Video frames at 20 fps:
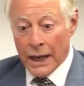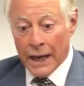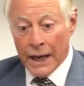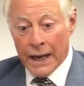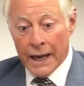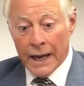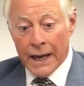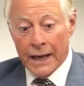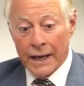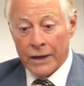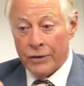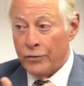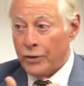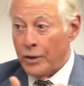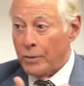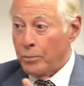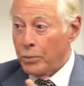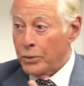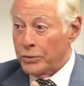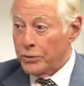and
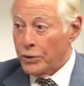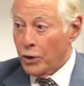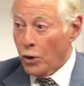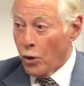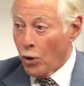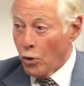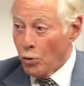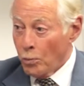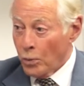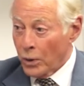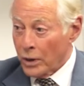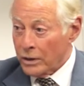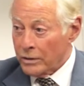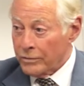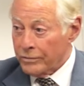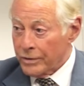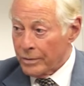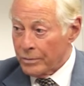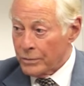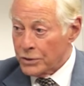they put the
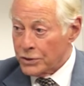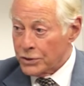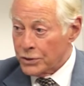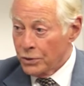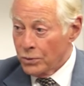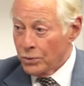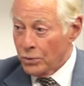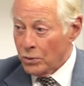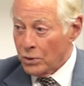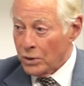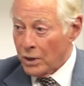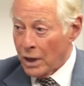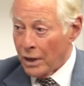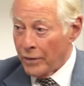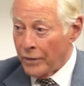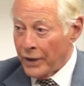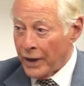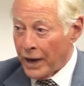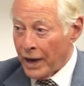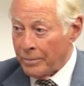homework from the school
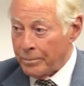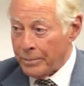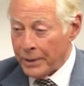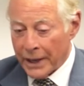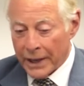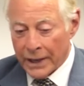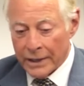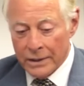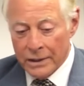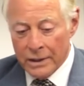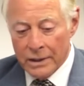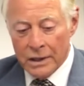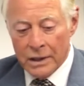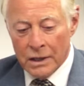on the iPad.